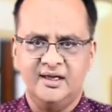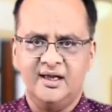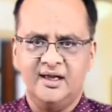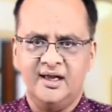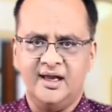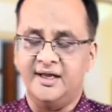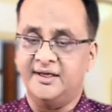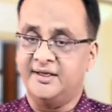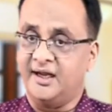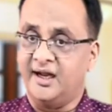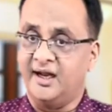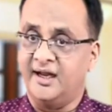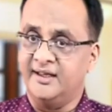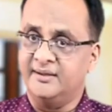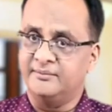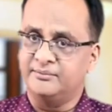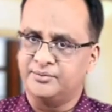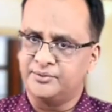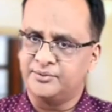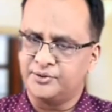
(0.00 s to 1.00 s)
And I
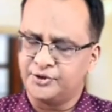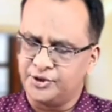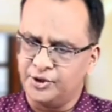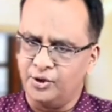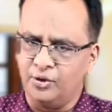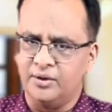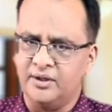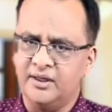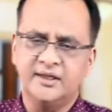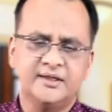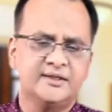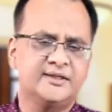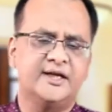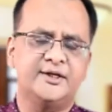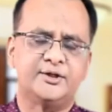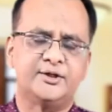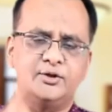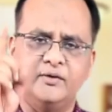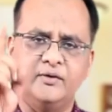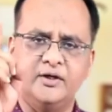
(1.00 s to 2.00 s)
am sure
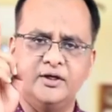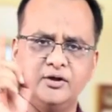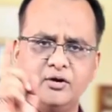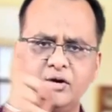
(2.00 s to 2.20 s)
that you will